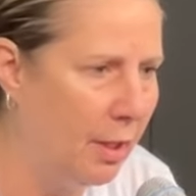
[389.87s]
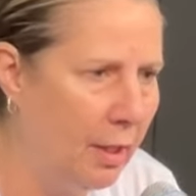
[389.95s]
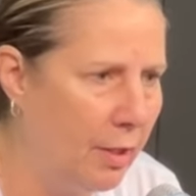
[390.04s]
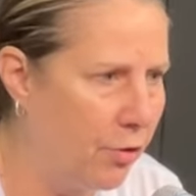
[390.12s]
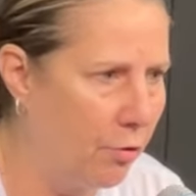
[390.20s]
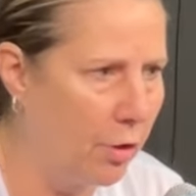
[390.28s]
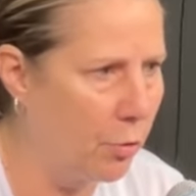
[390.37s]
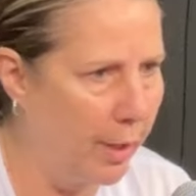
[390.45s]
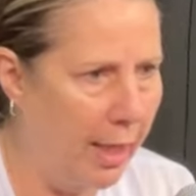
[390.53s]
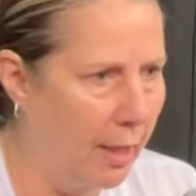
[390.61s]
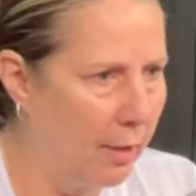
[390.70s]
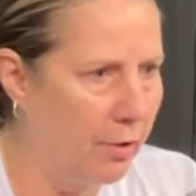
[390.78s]
As soon as we
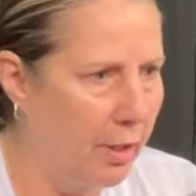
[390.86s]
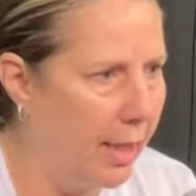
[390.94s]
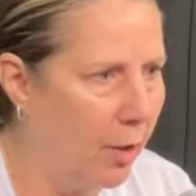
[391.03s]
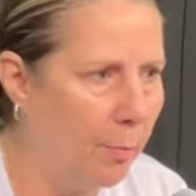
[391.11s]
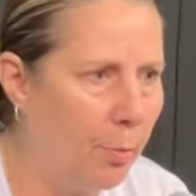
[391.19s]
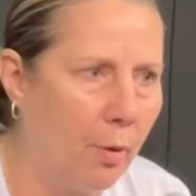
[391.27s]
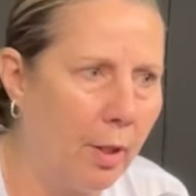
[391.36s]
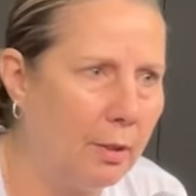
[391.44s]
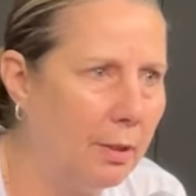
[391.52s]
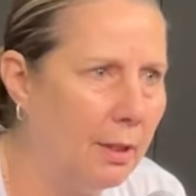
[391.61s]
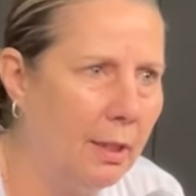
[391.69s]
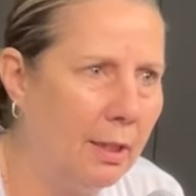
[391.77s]
get into the airport,
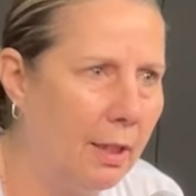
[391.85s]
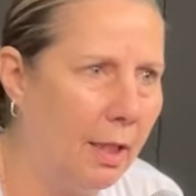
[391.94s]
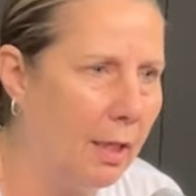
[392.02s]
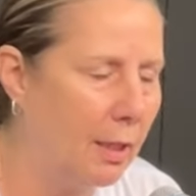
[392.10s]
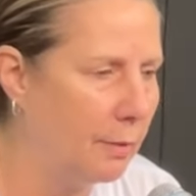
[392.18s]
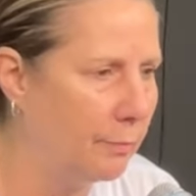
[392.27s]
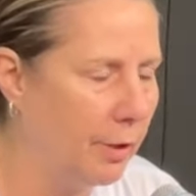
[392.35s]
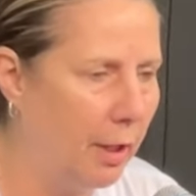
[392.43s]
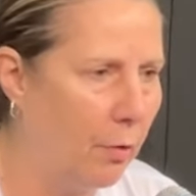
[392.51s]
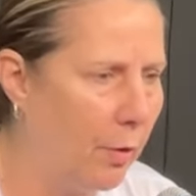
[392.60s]
you know,